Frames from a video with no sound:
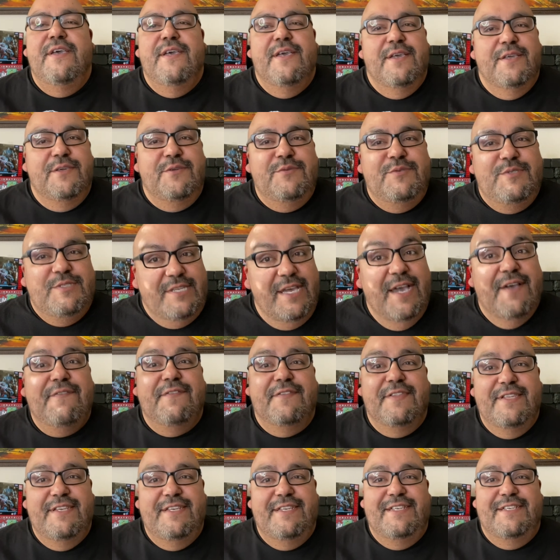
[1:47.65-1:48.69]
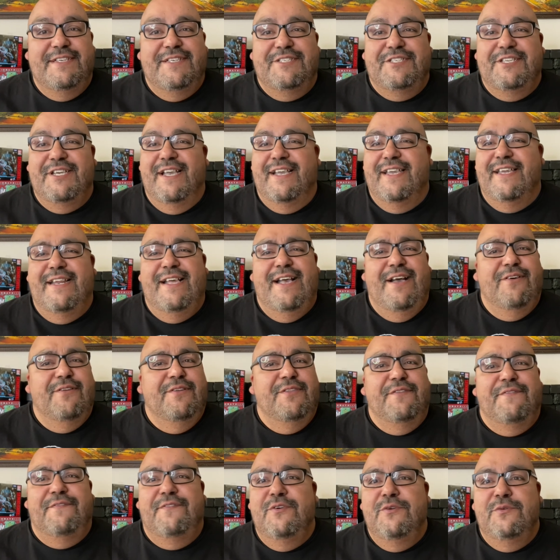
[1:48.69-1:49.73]
You definitely need to check it out.
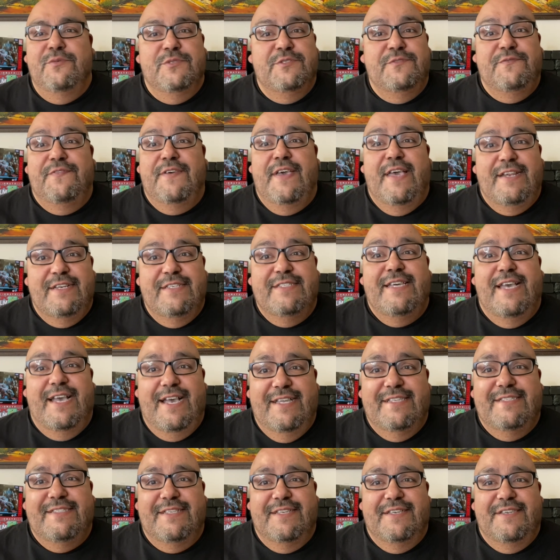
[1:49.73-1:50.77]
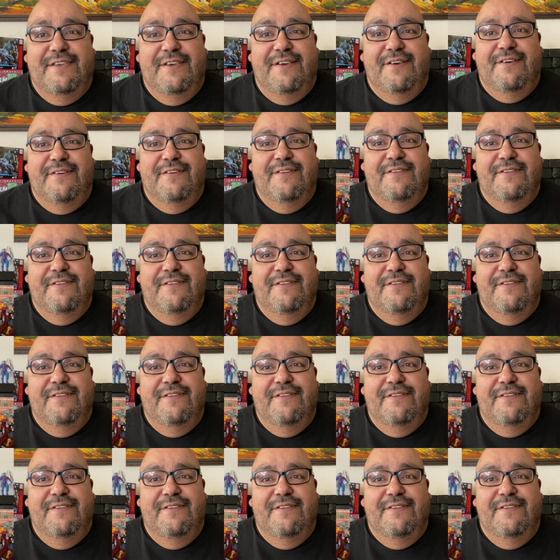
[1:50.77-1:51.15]
The food was fantastic, y'all. All